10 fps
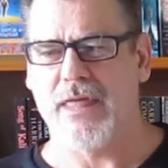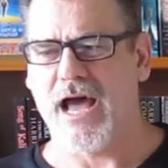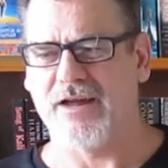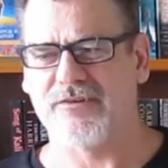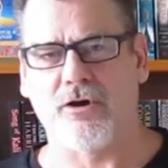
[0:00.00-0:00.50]

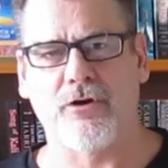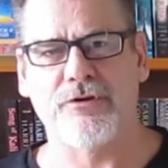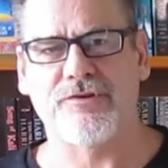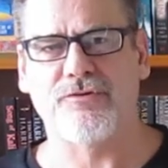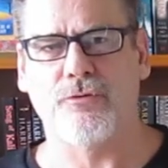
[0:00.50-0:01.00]
It's a
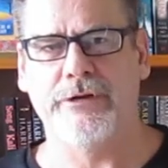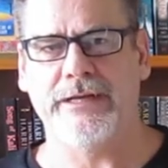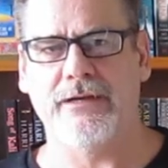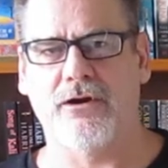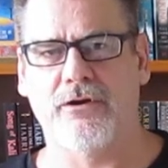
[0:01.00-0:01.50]
horror
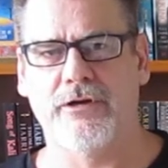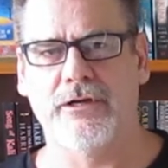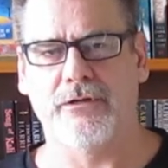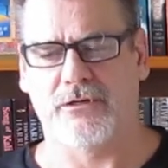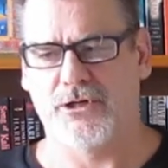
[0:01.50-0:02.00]
story,
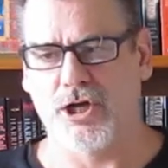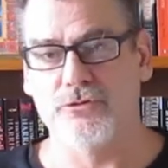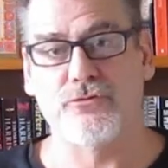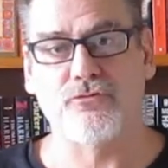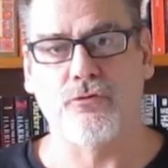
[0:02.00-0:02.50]
horror
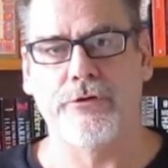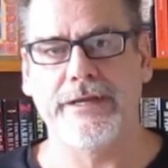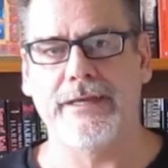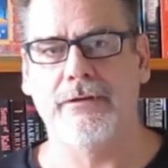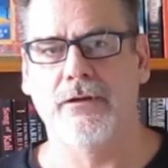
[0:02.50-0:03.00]
ghost
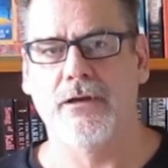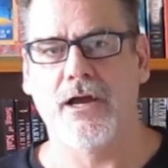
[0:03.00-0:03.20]
story,